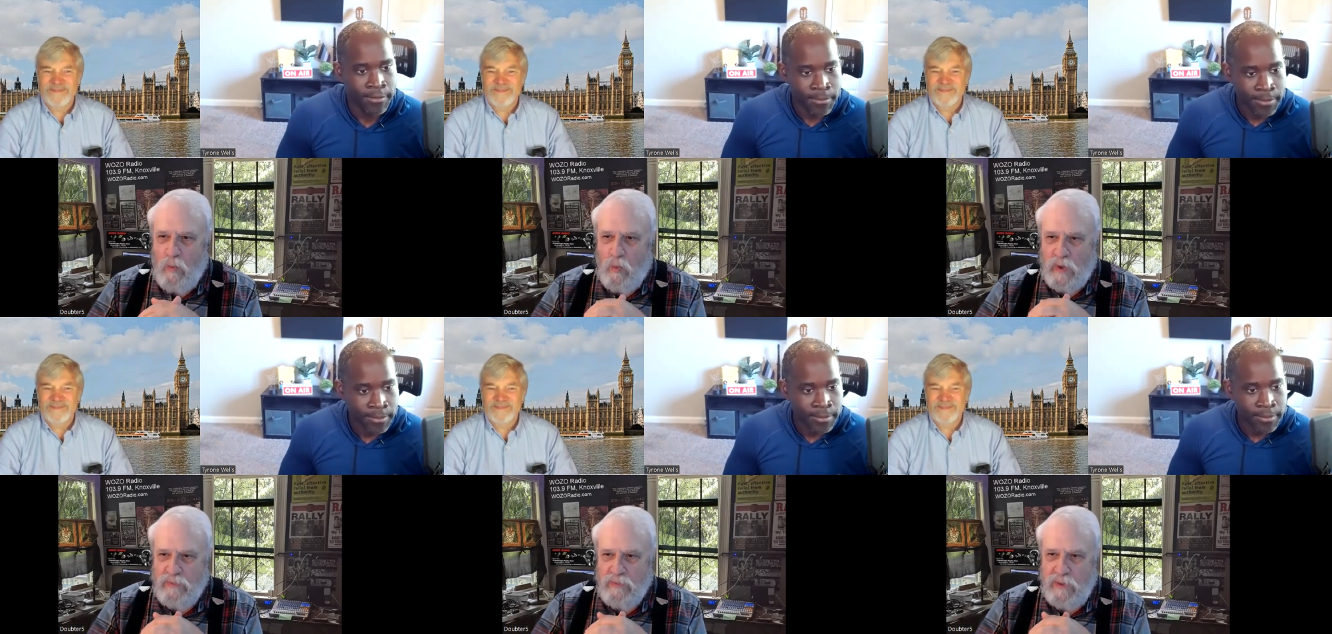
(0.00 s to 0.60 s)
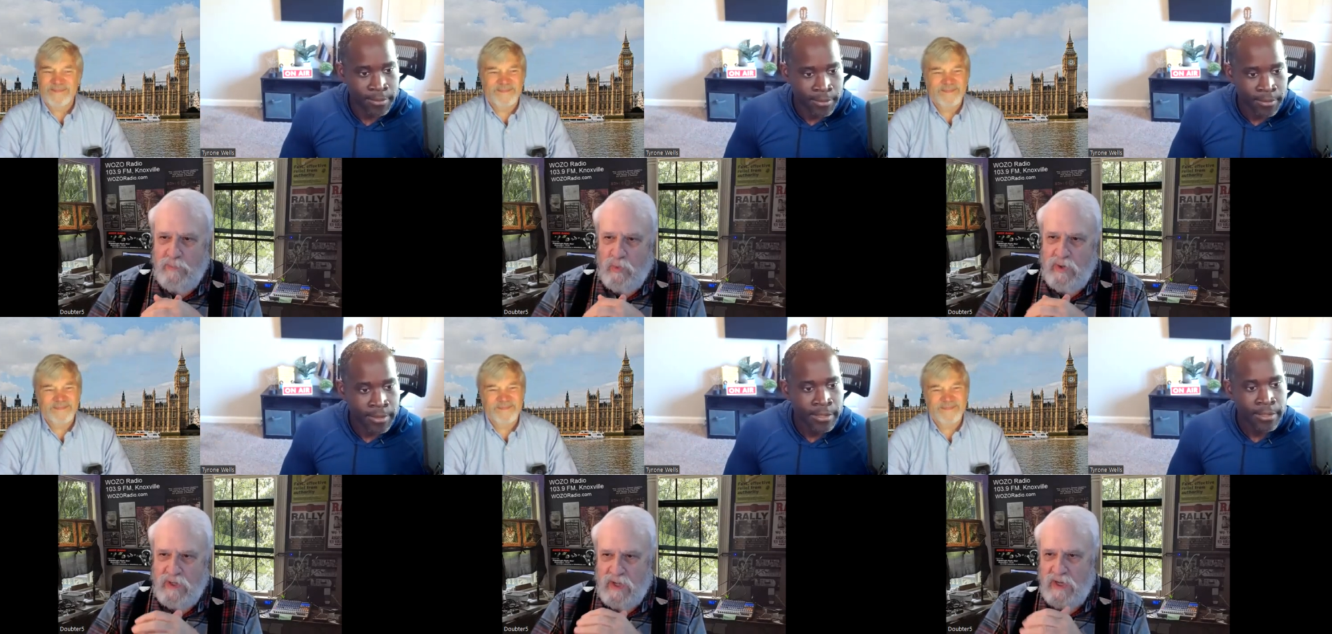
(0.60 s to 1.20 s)

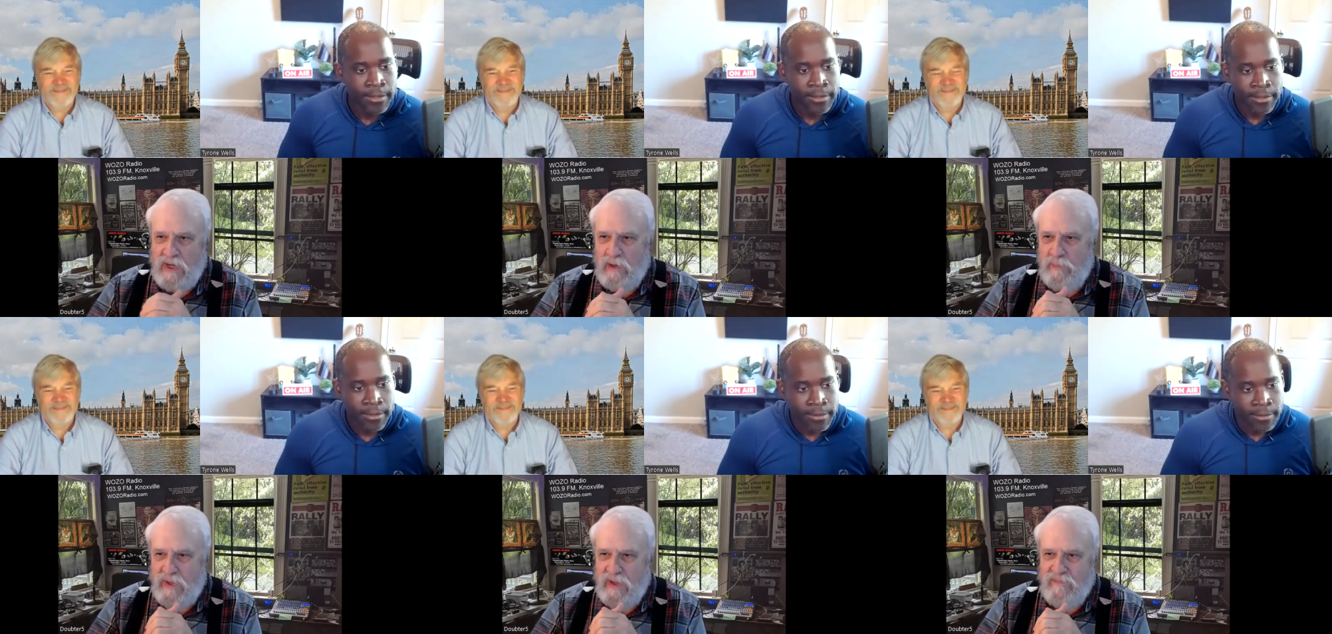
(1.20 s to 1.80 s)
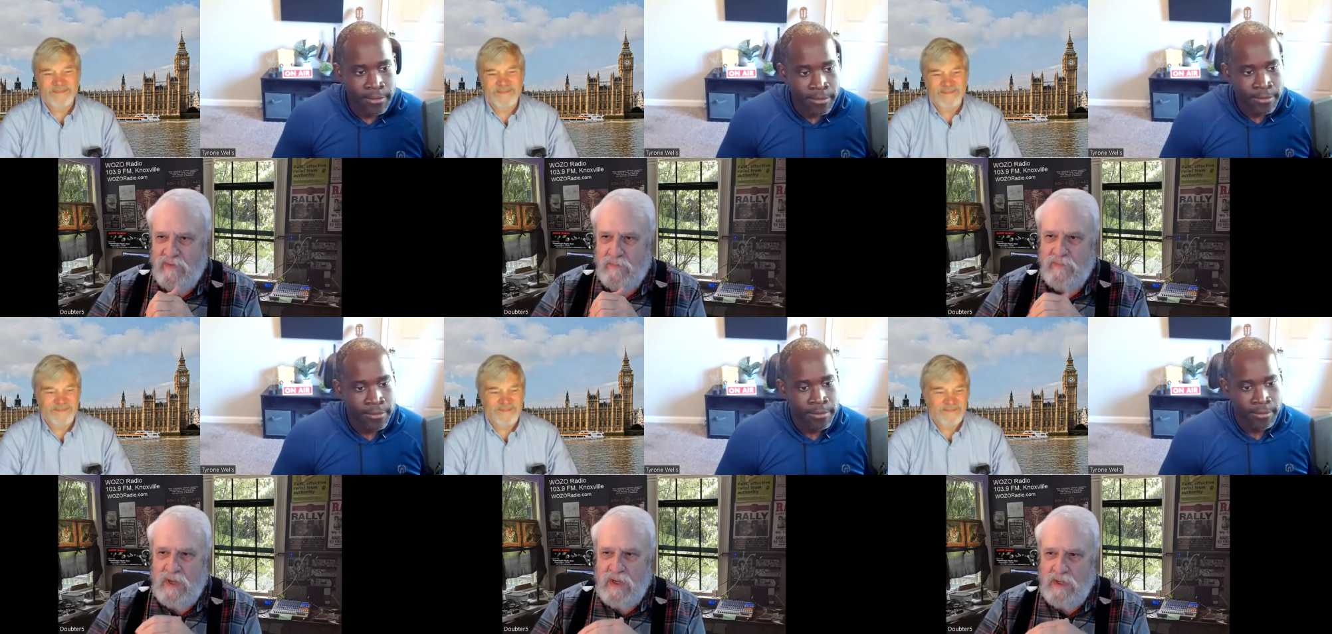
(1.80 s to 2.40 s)
Speaker 1: 103.9 LPFM
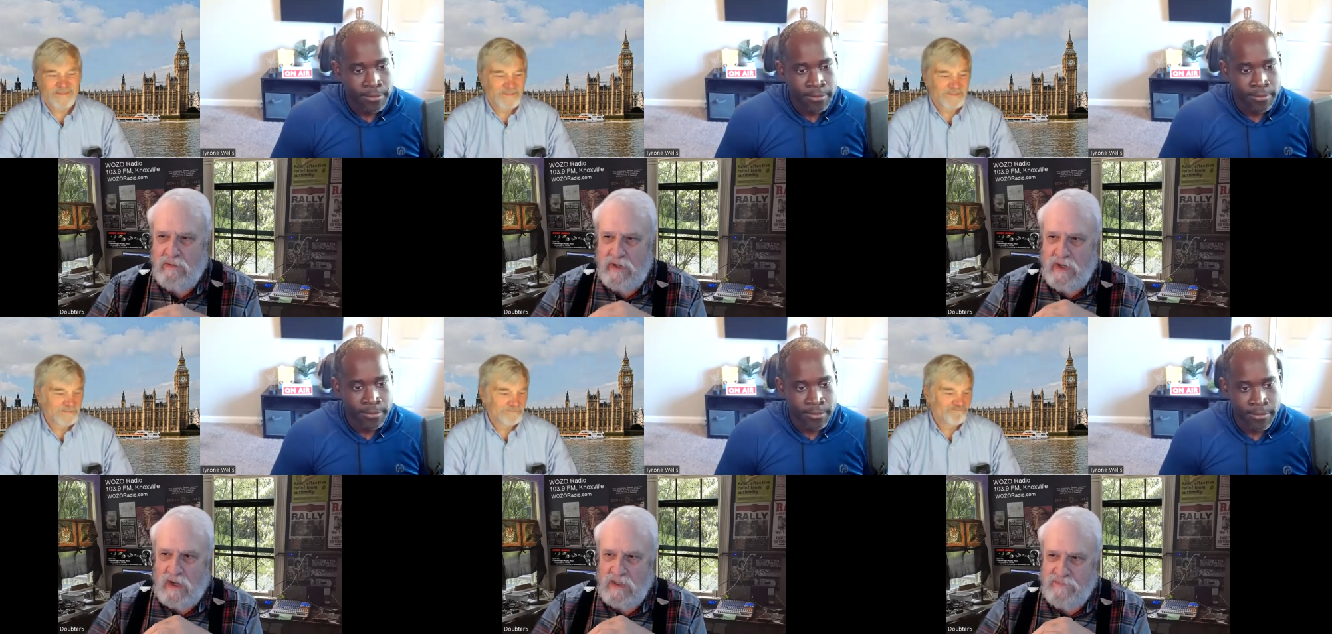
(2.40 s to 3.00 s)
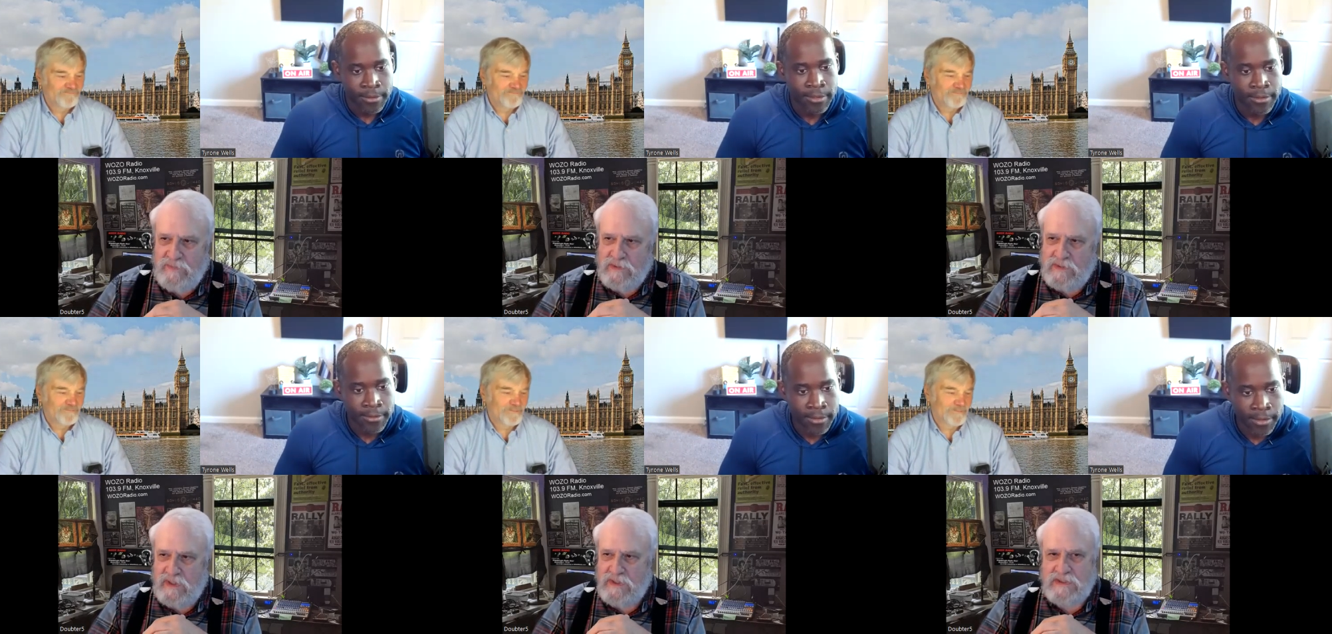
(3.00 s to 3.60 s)
here in Knoxville,
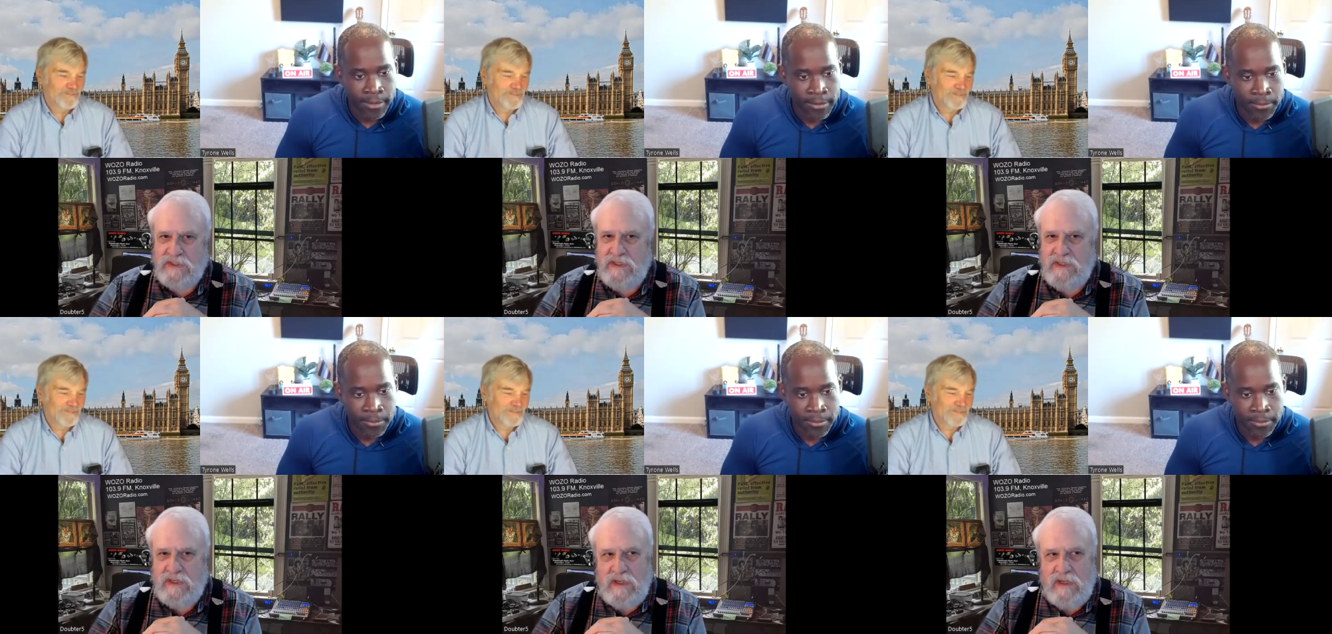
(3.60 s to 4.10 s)
Tennessee.